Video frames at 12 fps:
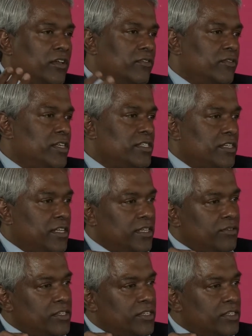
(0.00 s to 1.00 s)
You know, recently
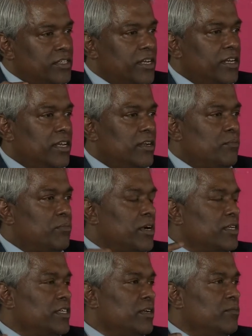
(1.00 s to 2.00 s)
there was a study and a
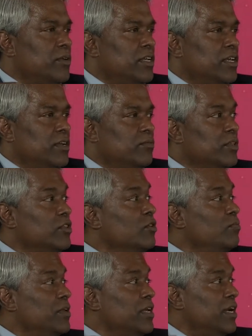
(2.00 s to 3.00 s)
project we did with
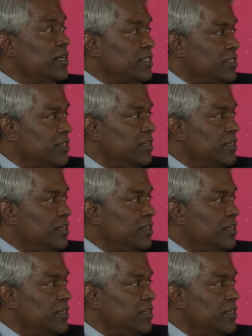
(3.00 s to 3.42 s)
UPS,